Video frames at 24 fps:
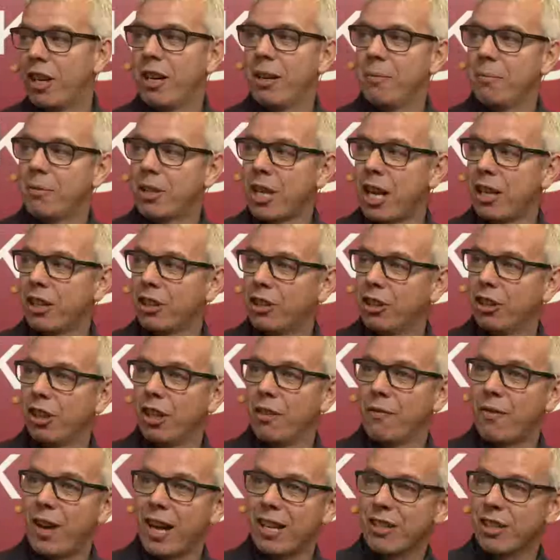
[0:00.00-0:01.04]
I'm technical
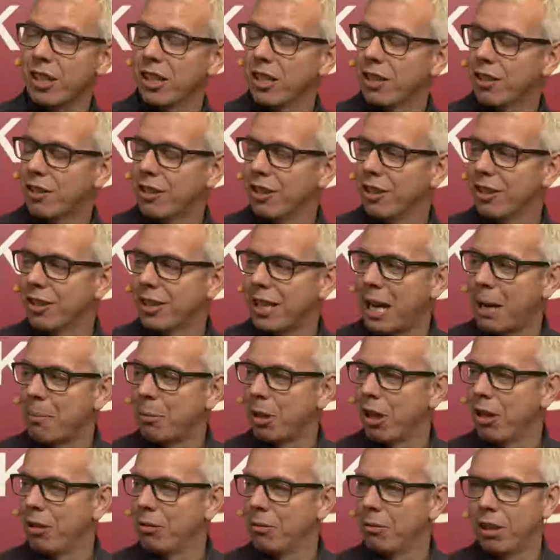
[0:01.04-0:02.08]
evangelist at
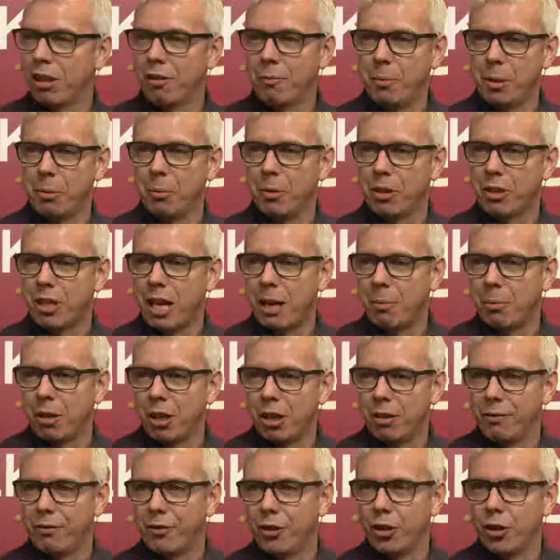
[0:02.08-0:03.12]
Tableau. I've been with
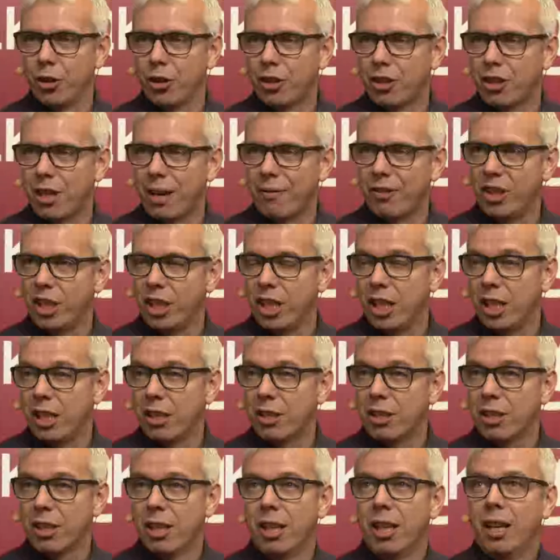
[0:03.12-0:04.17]
Tableau for 7
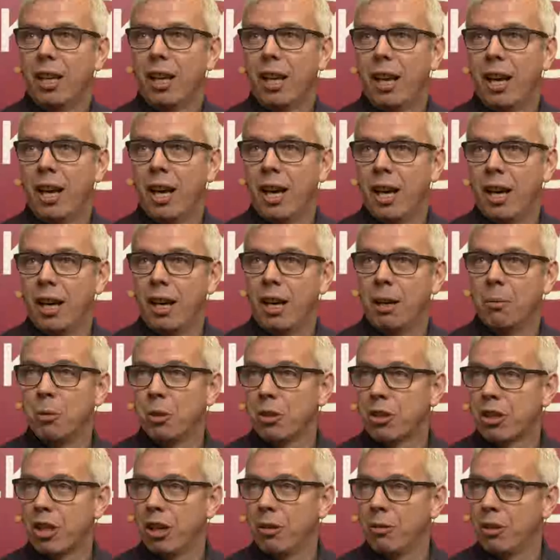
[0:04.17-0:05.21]
years. I'm
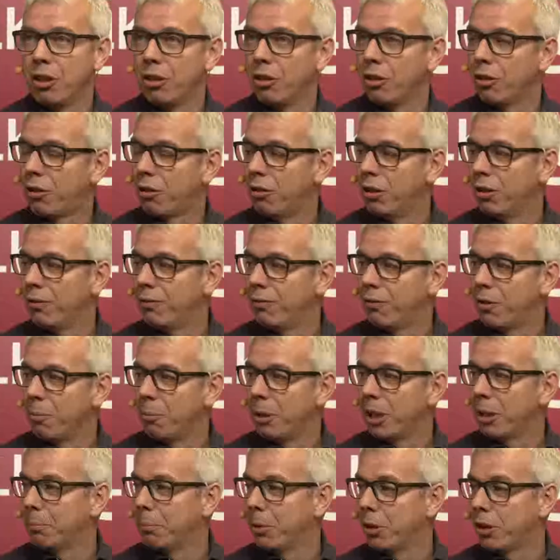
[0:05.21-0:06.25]
also the author of the
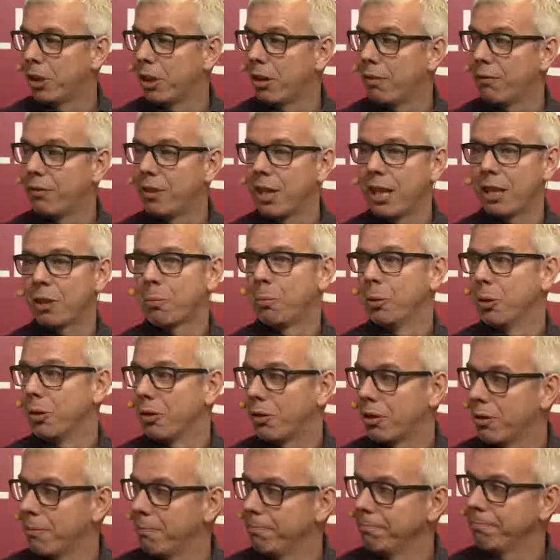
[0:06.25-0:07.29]
big book of
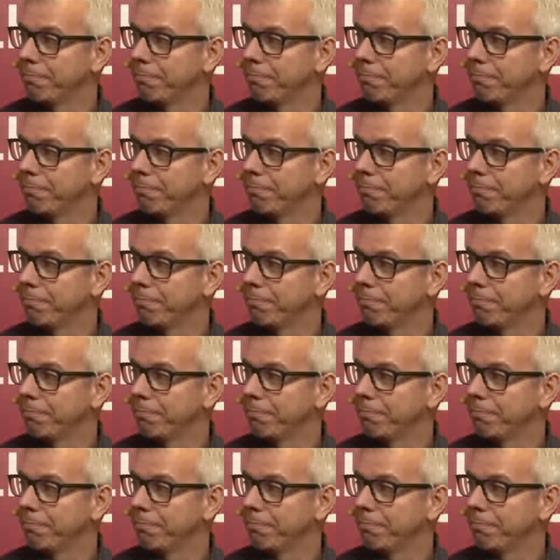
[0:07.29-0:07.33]
dashboards.